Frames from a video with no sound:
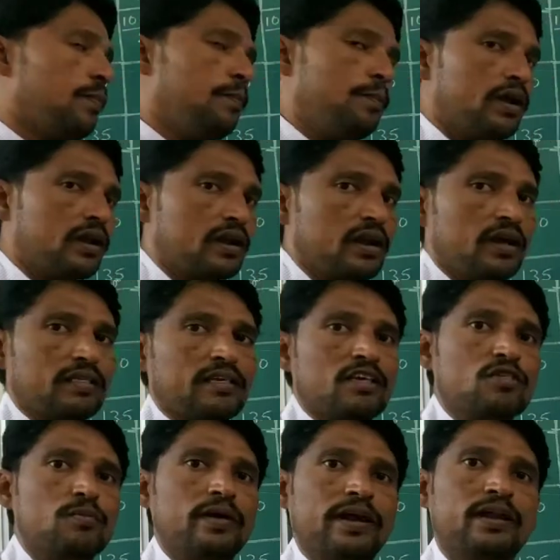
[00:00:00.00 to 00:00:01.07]
Upper
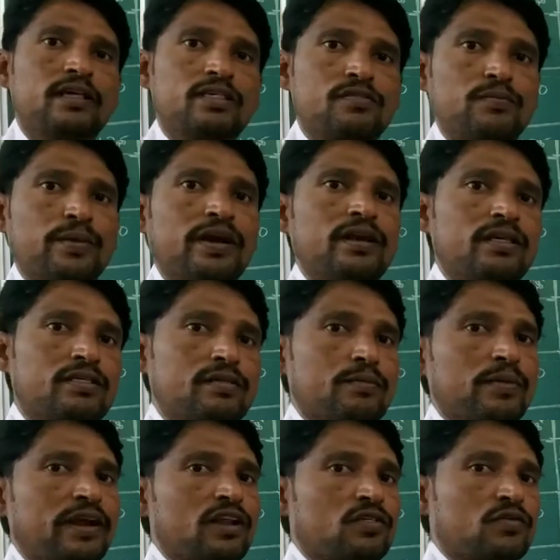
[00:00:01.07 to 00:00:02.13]
classes minus
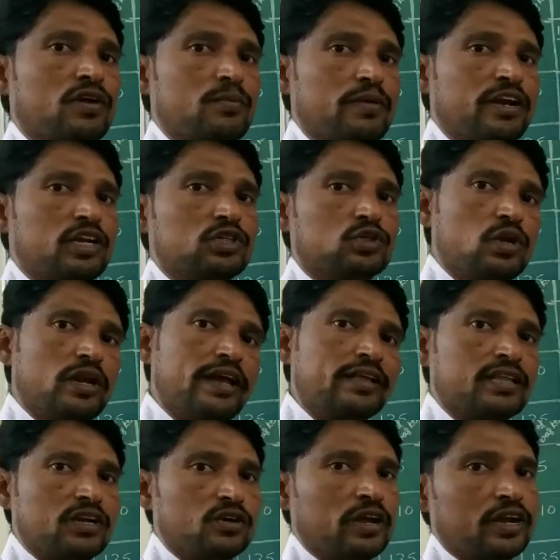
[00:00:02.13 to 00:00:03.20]
1, minus 2,
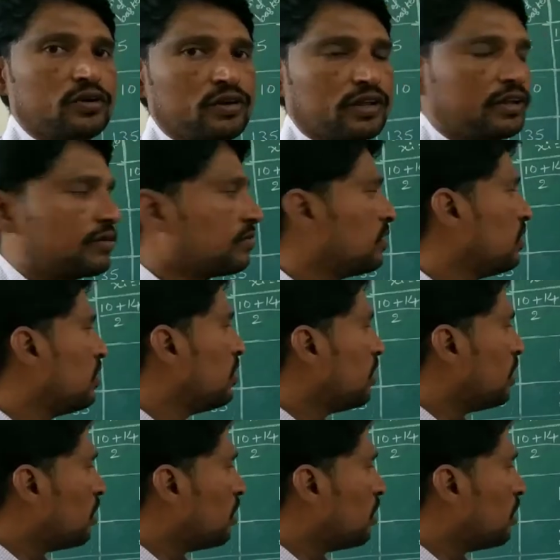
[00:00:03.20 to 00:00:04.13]
like that you have to take.